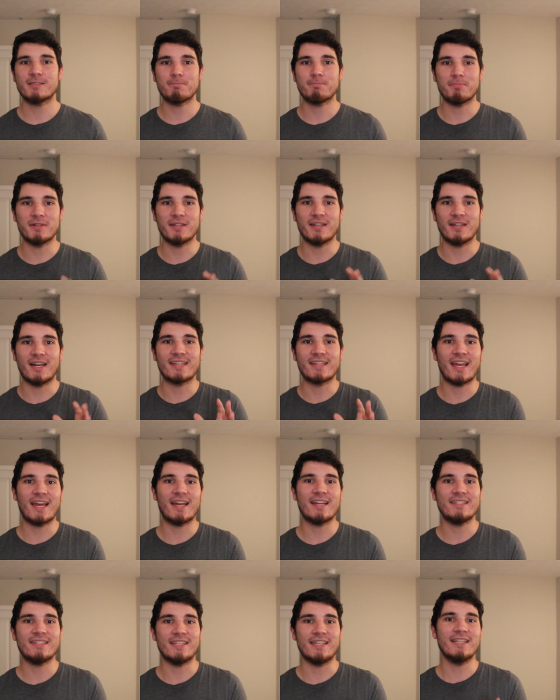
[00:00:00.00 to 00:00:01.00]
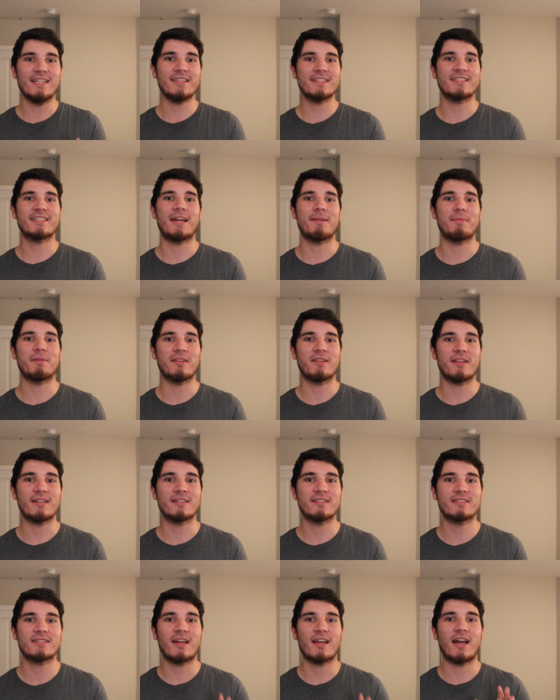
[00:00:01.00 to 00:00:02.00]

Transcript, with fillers: but again, to hit the timing links,